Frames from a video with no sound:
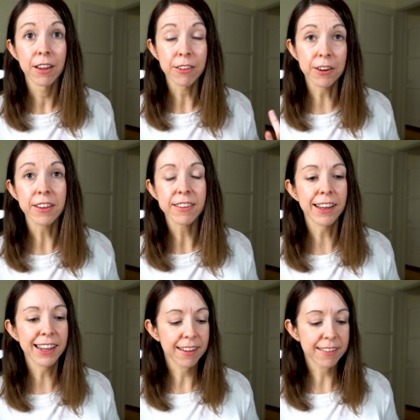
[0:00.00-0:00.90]
30
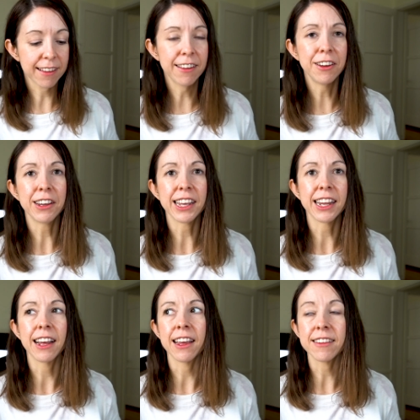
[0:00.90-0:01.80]
seconds, and then you
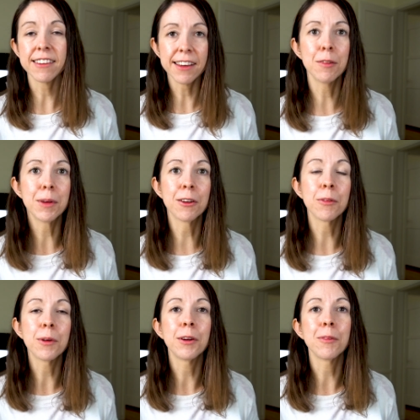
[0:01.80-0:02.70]
get a 10-minute
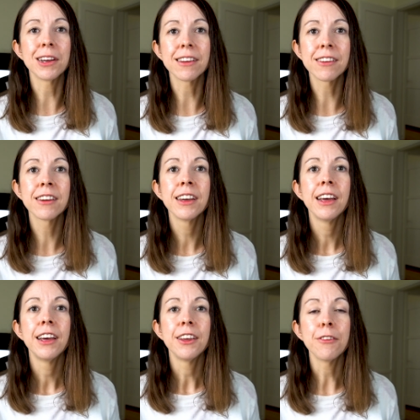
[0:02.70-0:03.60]
one, which
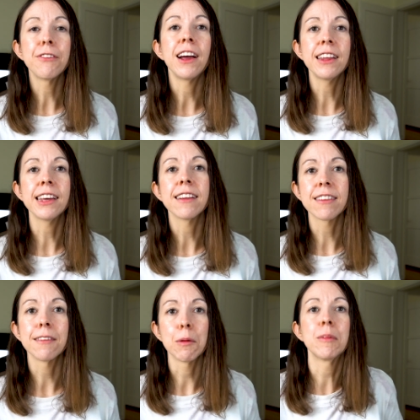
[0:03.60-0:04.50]
you finally get
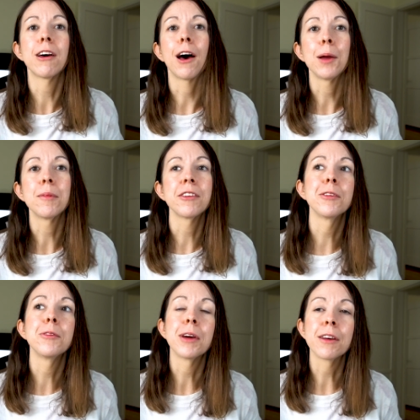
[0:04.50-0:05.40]
some time
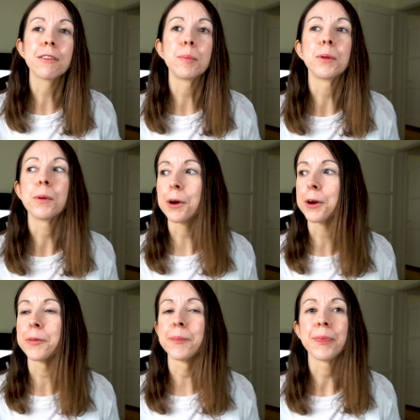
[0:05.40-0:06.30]
to
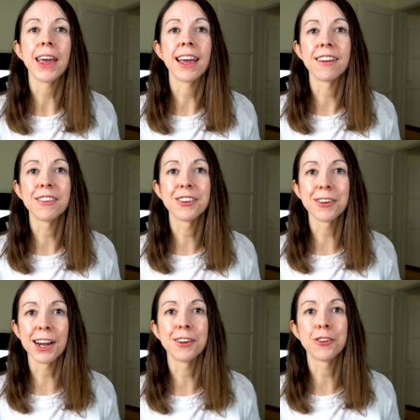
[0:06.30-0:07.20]
explore and
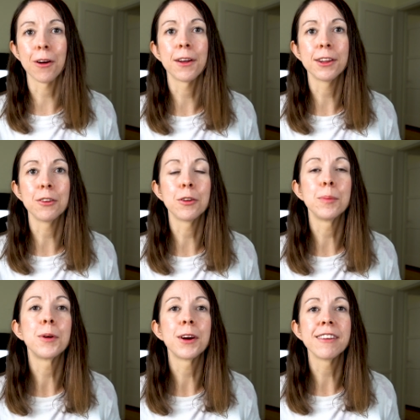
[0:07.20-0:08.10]
try to draw a little
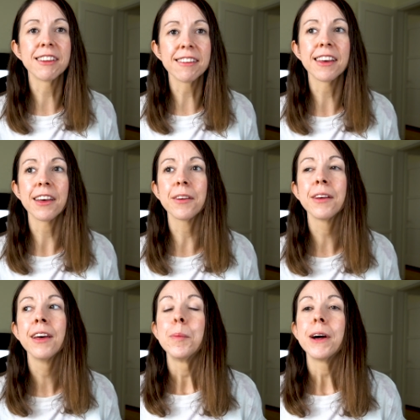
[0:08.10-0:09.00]
more detail.
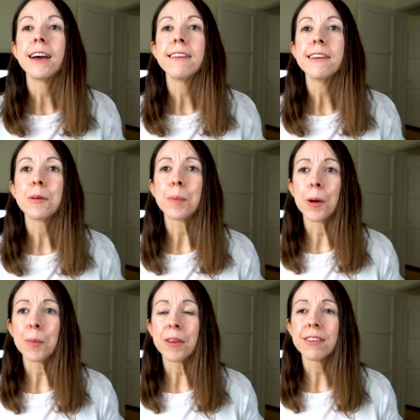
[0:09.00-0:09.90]
But I think the
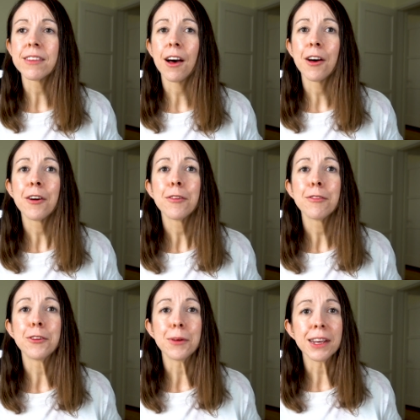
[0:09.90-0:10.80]
purpose
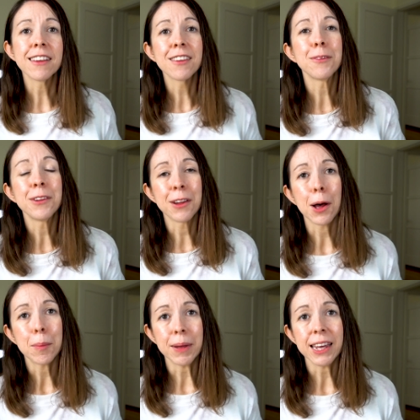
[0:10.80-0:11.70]
of doing this will
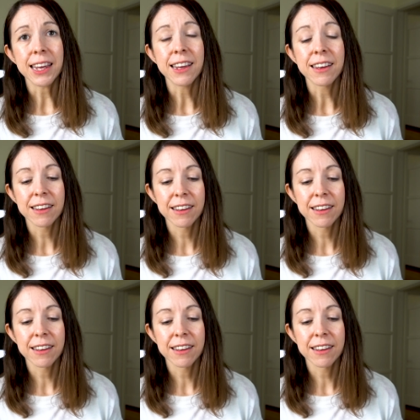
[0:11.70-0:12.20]
not be